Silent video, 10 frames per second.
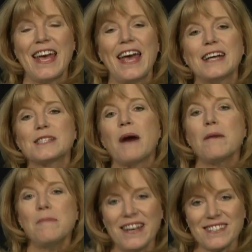As my
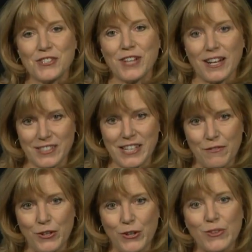pastor, Dr.
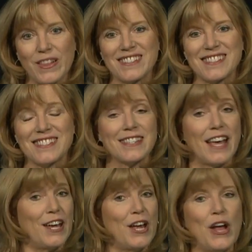David Youth, likes to
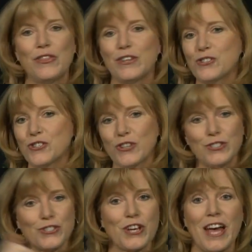say, the
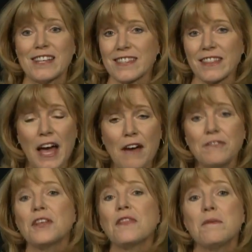church has left
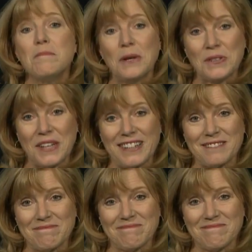the building.
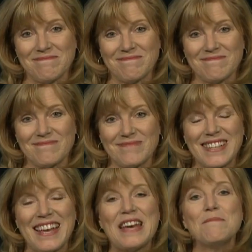
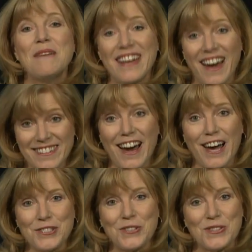May God
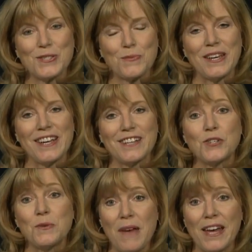guide you this week as
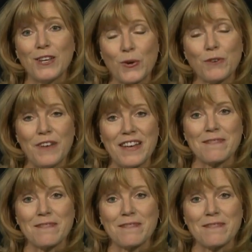you make your faith